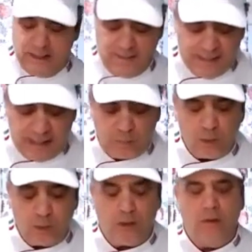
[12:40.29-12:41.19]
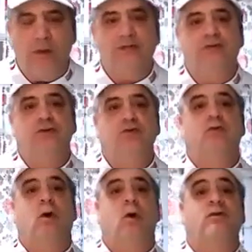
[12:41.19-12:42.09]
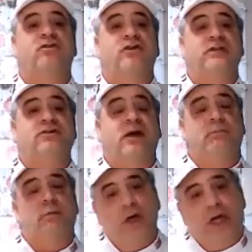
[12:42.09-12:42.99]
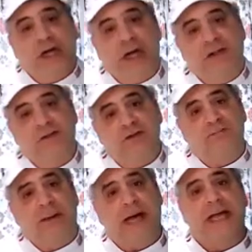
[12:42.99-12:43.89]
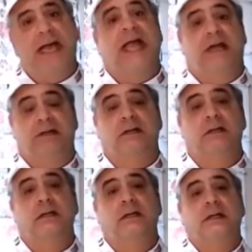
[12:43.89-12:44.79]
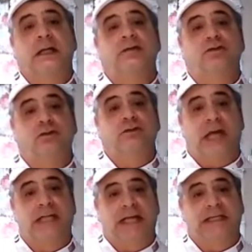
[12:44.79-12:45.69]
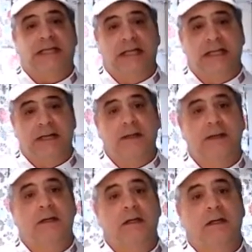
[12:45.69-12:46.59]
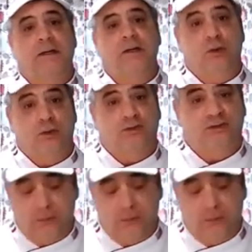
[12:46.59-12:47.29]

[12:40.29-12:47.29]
Then we're going to roll the sheets up and we're going to cut this by hand into tagliatelle noodles,